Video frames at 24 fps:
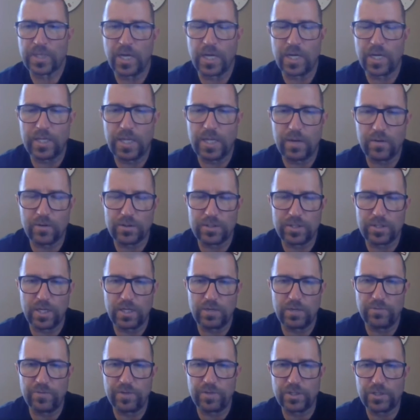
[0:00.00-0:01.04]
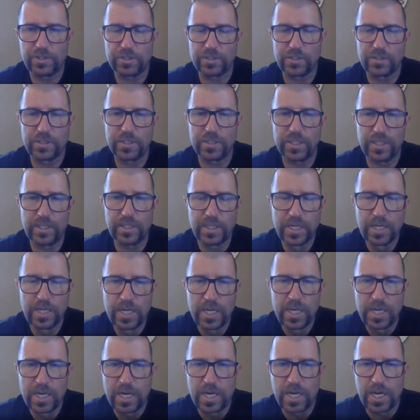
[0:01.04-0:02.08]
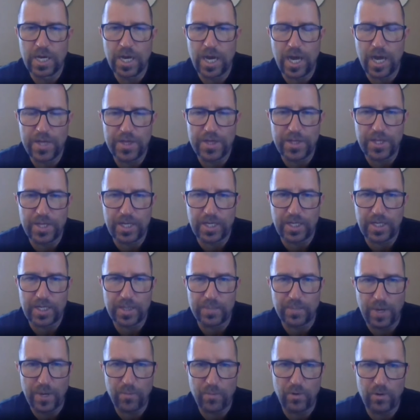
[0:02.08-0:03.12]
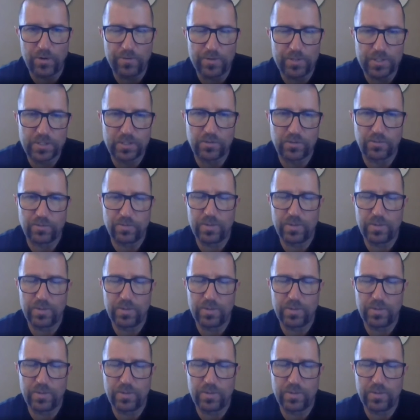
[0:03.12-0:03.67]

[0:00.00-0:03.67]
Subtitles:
lauter ton efficiency. I think in my previous